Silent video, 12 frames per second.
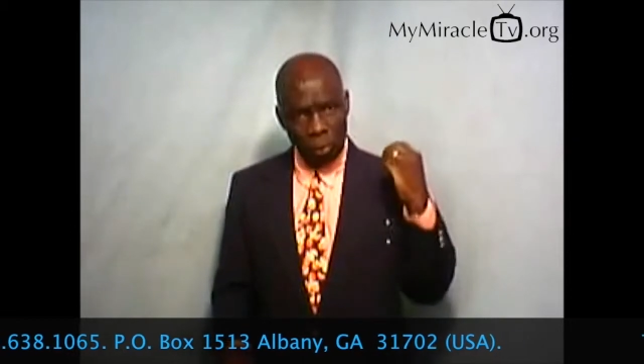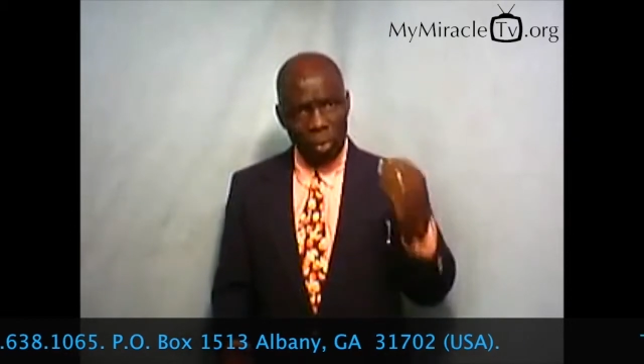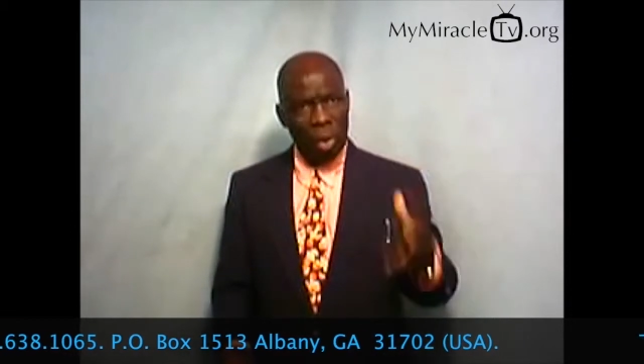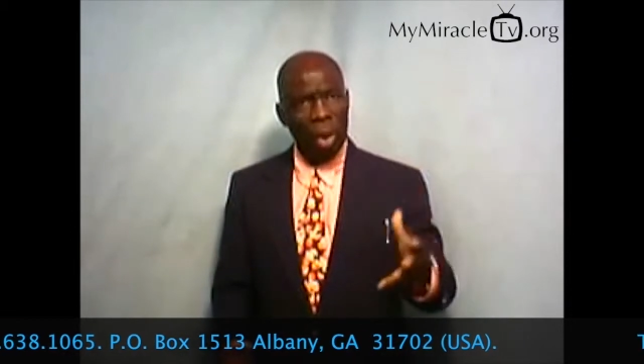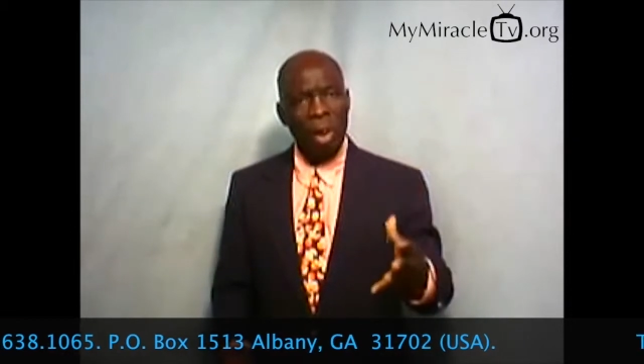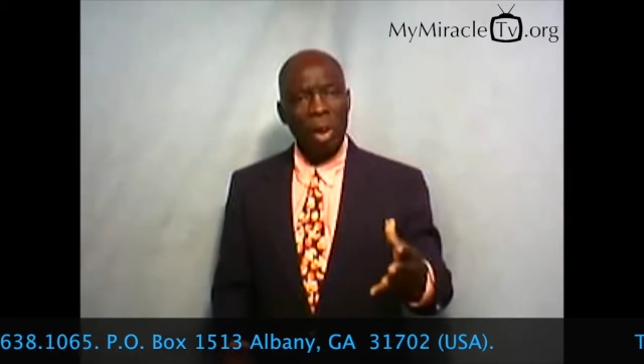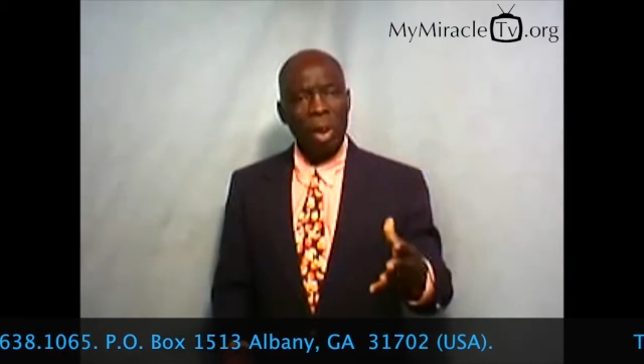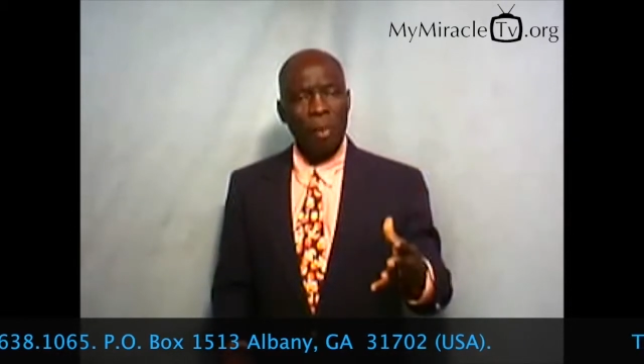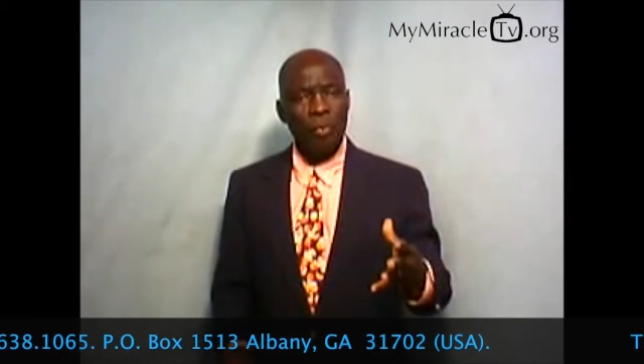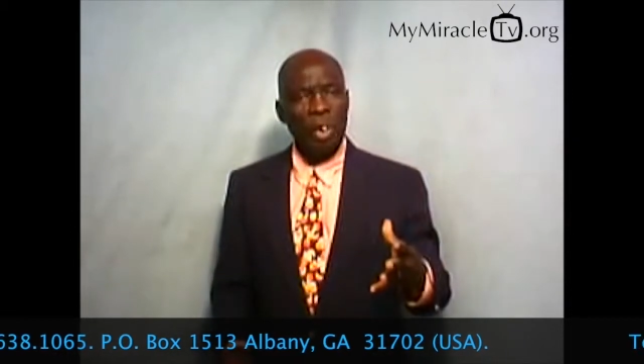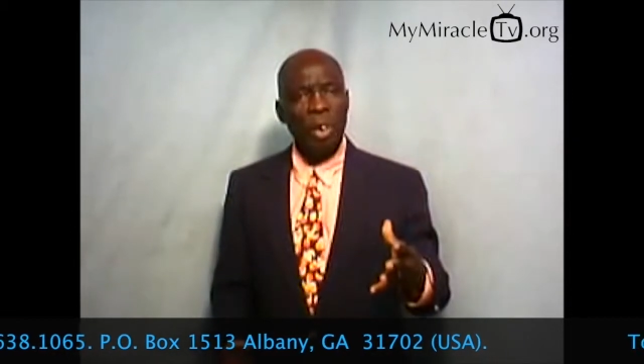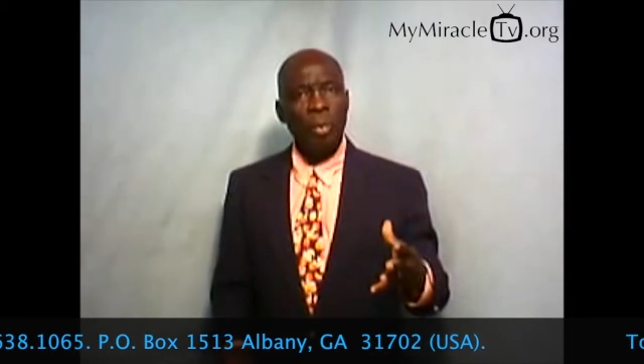you are
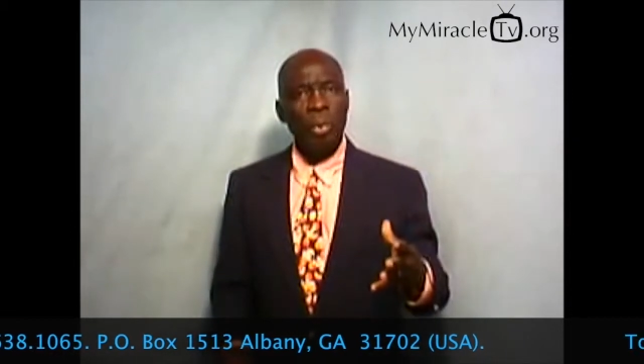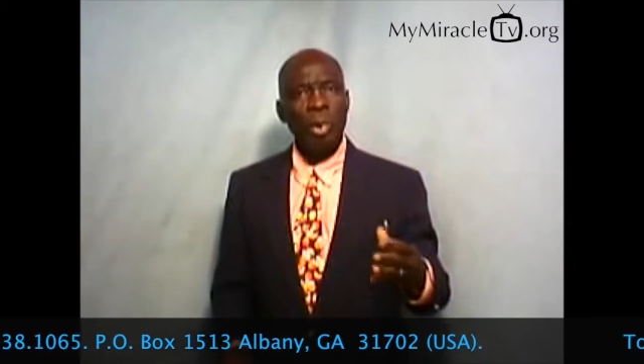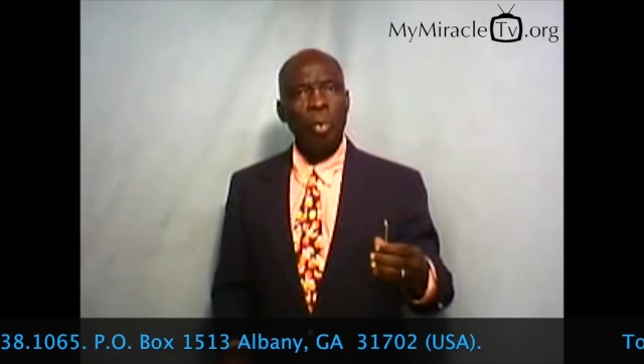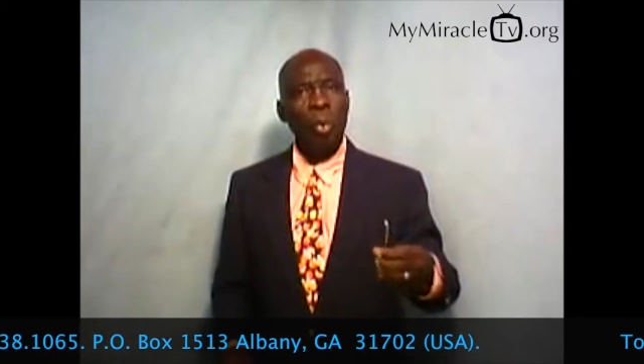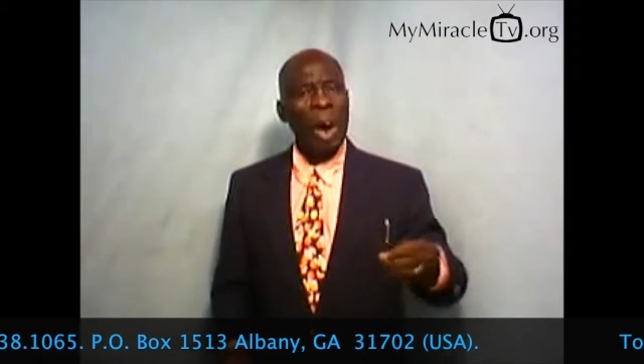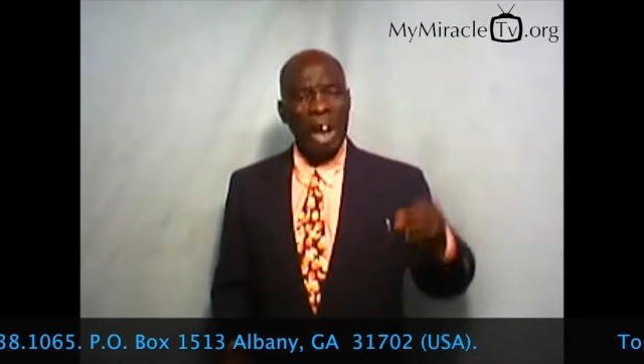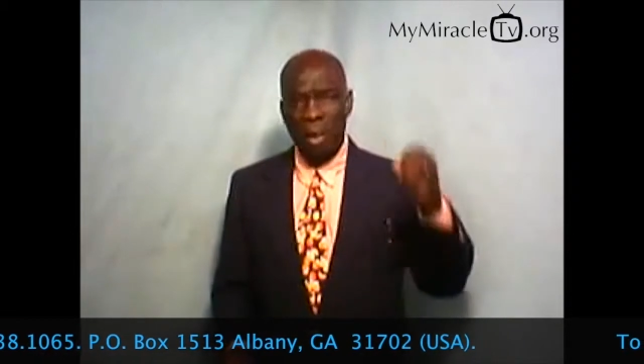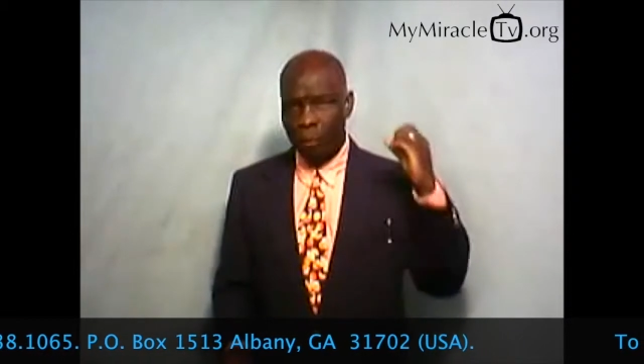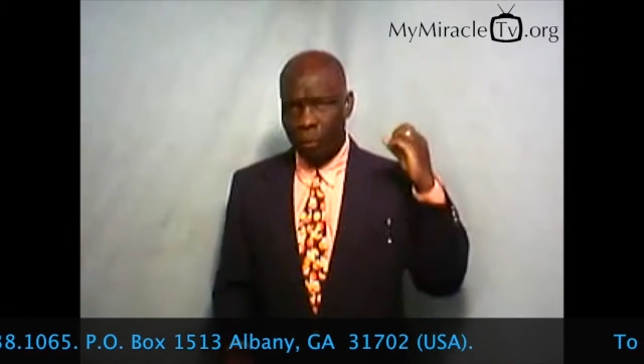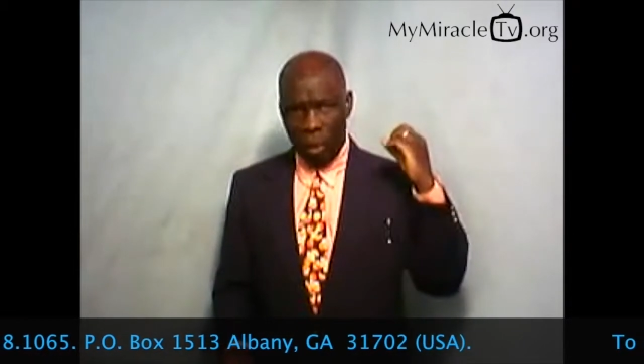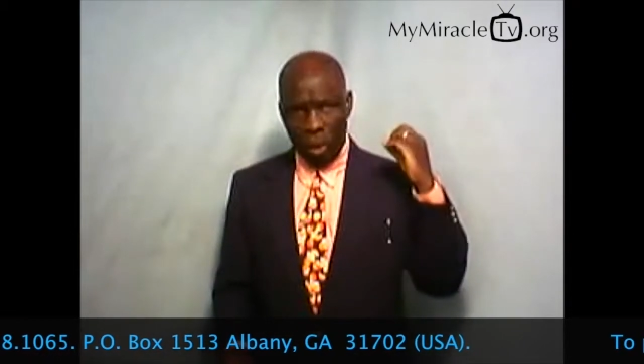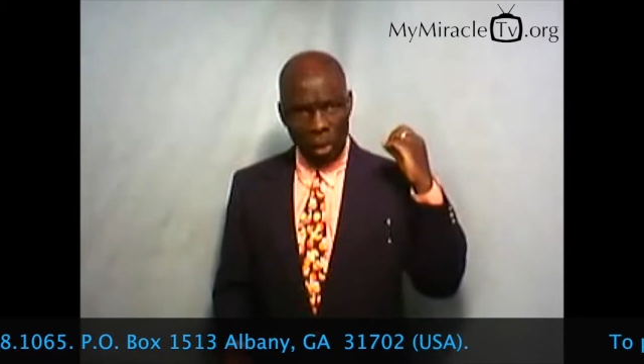fed up with your
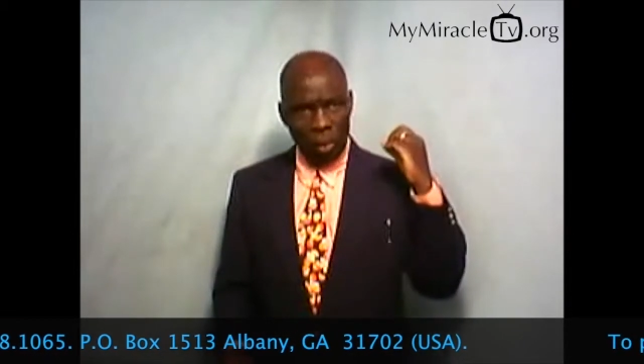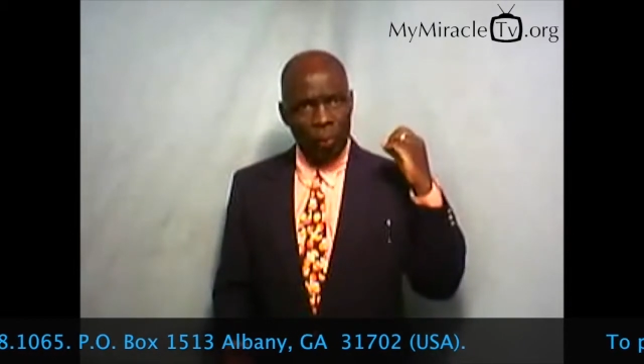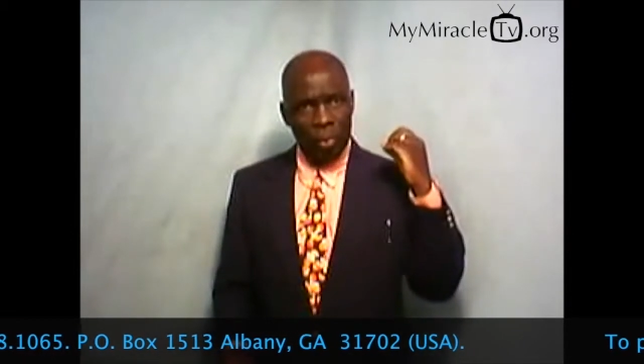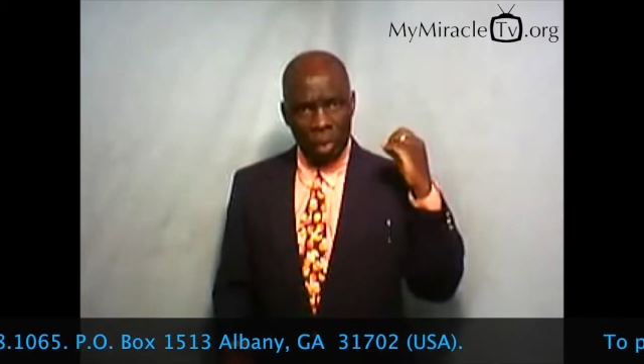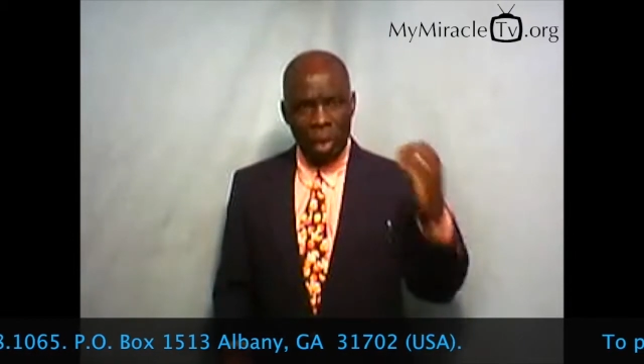wife, you know,